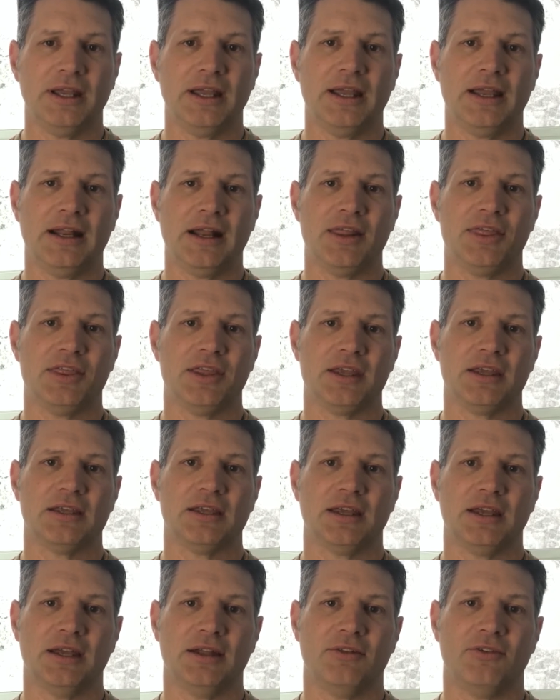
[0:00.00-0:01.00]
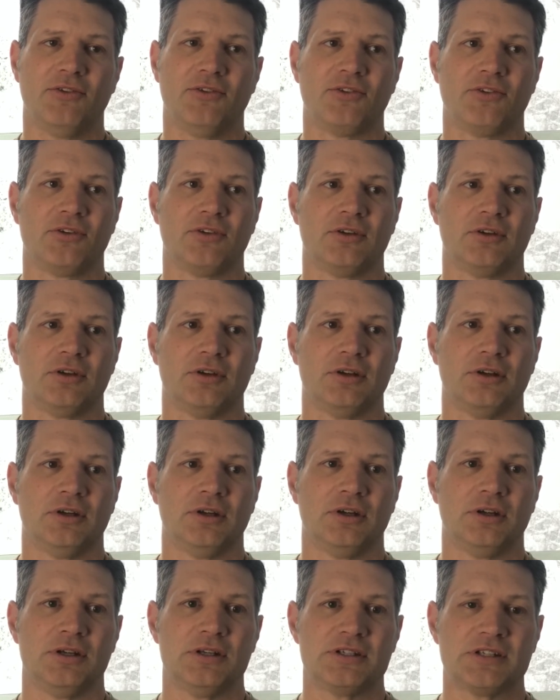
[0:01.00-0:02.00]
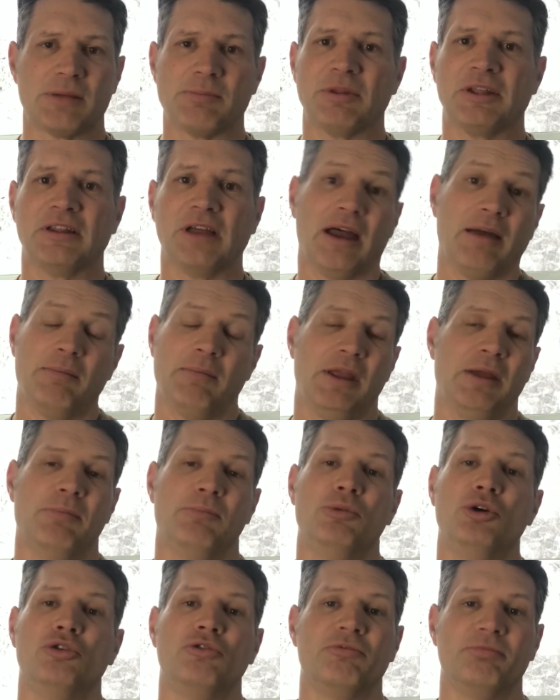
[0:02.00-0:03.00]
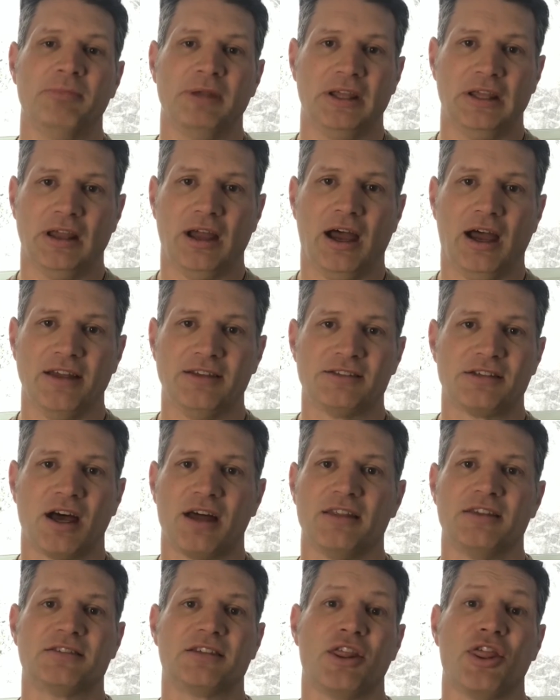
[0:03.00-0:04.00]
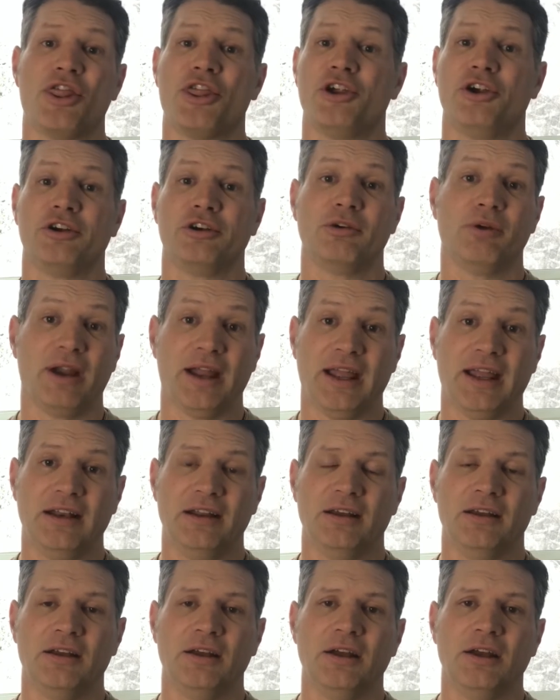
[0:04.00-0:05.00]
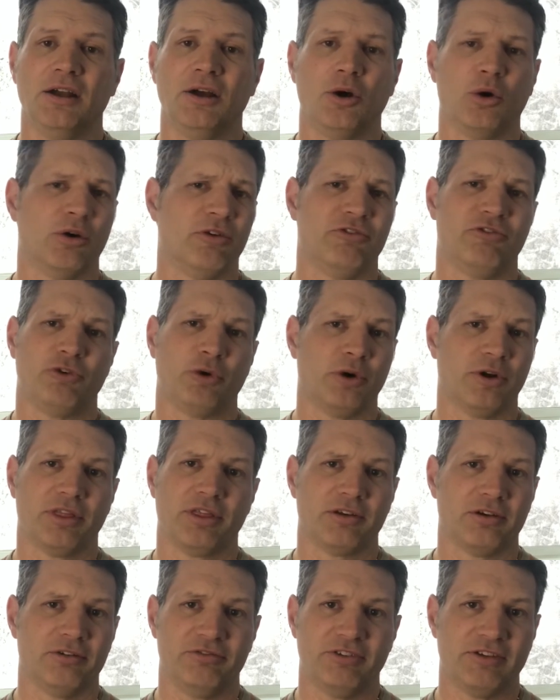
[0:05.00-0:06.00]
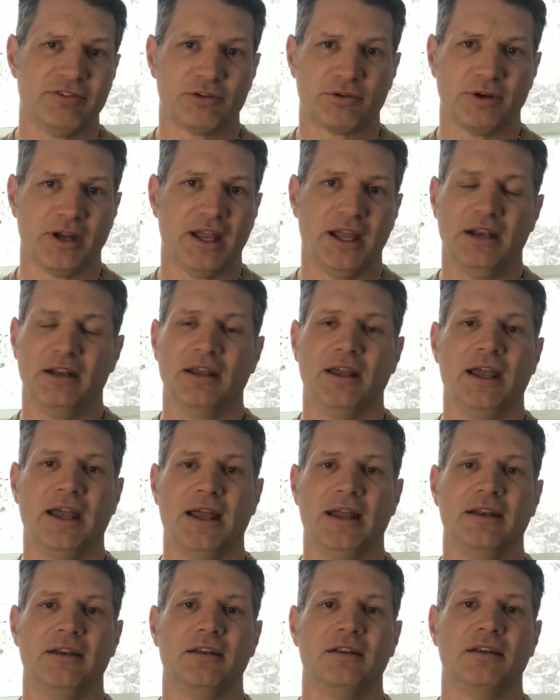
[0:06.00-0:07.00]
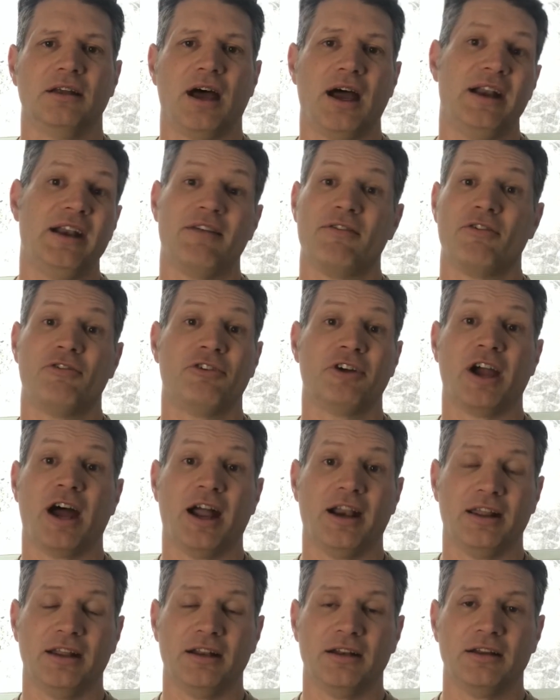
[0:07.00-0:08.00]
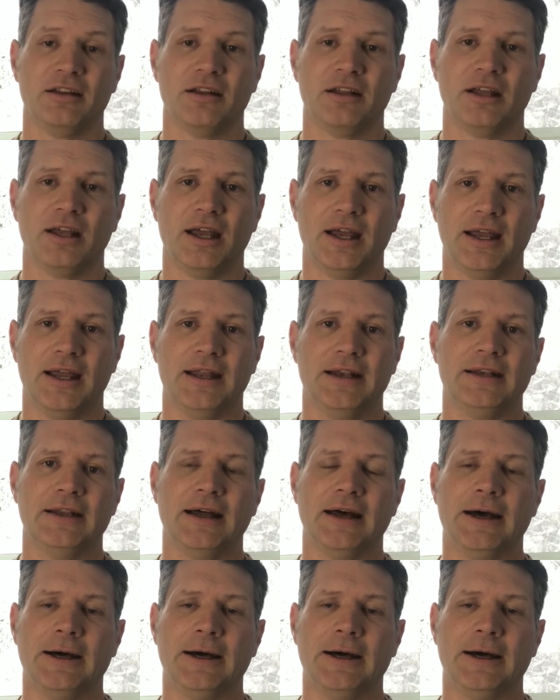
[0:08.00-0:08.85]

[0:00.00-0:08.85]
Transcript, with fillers: And I think it's something, it moved me. I saw this in 3rd grade or 4th or 5th grade, and I never forgot it. And